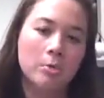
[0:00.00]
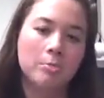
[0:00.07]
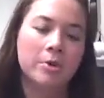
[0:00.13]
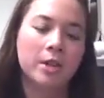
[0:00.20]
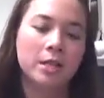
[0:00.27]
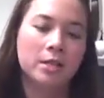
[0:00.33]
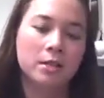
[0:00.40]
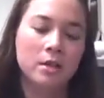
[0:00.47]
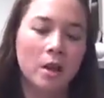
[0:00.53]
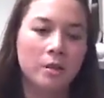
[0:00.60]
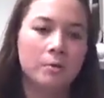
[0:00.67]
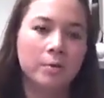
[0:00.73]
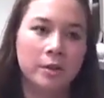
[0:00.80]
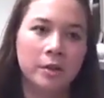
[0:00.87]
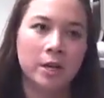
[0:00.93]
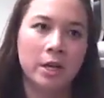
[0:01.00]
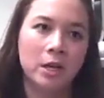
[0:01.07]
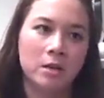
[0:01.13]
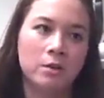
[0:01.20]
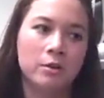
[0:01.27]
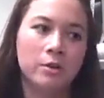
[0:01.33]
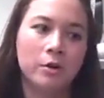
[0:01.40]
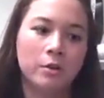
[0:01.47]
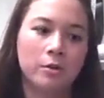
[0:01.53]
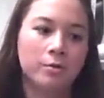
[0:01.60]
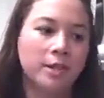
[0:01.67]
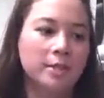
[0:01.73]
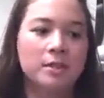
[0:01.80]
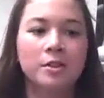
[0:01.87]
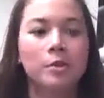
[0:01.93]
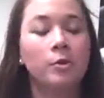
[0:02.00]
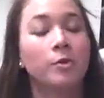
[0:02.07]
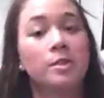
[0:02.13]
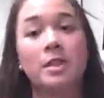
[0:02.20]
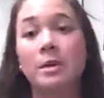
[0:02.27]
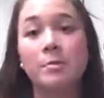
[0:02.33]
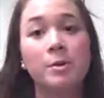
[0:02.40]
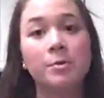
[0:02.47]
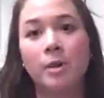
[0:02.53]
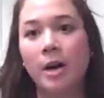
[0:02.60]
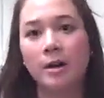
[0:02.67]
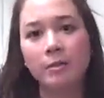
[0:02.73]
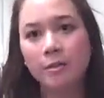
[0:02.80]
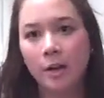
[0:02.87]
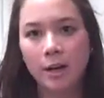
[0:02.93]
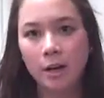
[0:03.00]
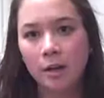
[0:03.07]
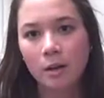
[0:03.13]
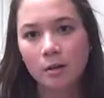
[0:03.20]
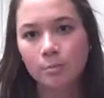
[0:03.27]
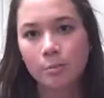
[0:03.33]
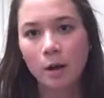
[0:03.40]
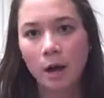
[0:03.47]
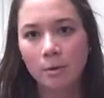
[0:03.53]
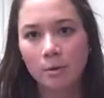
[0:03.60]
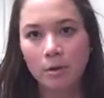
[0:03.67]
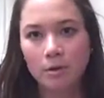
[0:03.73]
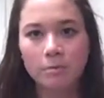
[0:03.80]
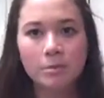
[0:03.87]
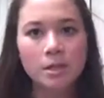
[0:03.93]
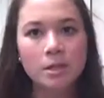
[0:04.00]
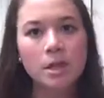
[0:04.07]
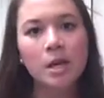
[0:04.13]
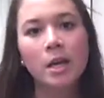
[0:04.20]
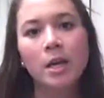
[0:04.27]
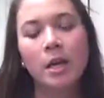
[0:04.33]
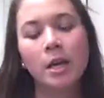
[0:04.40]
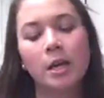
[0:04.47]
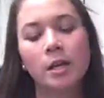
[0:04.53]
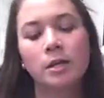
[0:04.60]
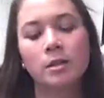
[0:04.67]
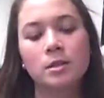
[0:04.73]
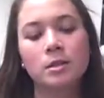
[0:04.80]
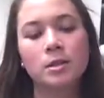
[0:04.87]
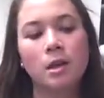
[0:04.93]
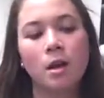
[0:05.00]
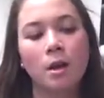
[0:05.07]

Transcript: but that's not really, that's not the only time people have credit problems, and